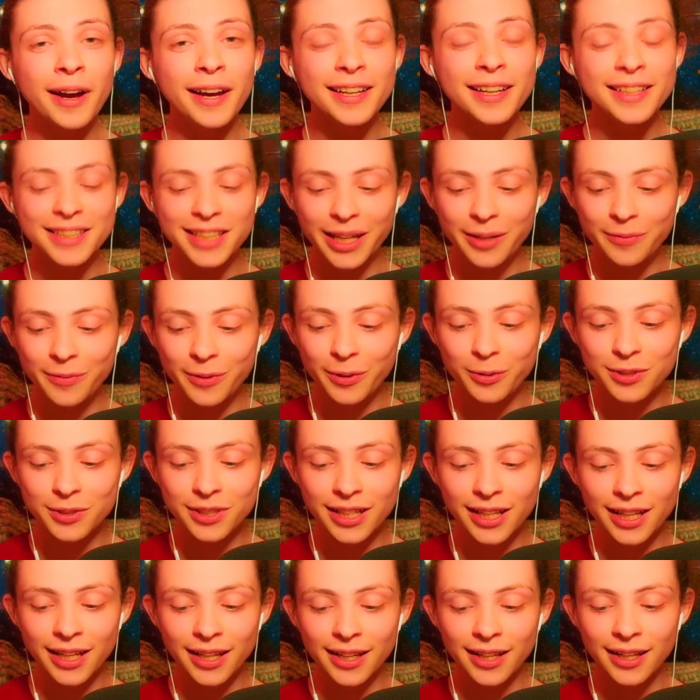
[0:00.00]
my
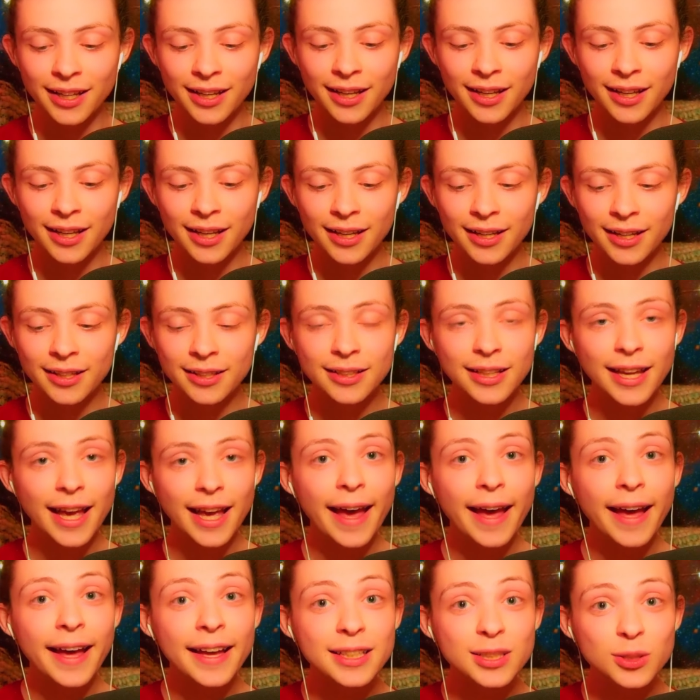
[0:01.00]
devotee,
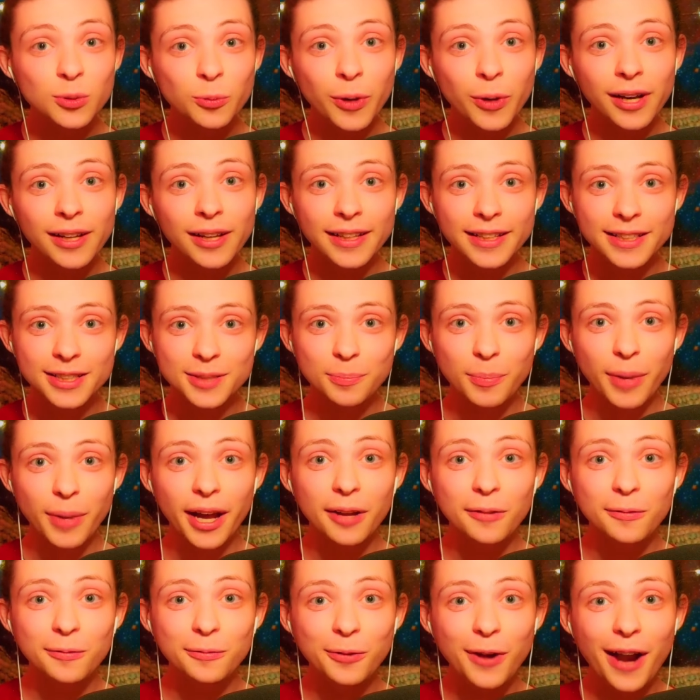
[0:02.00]
as well as
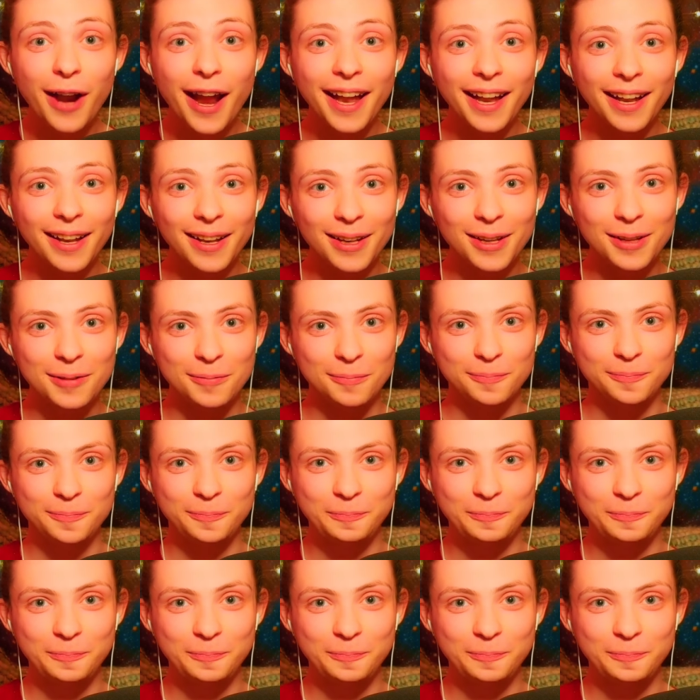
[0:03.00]
my friend.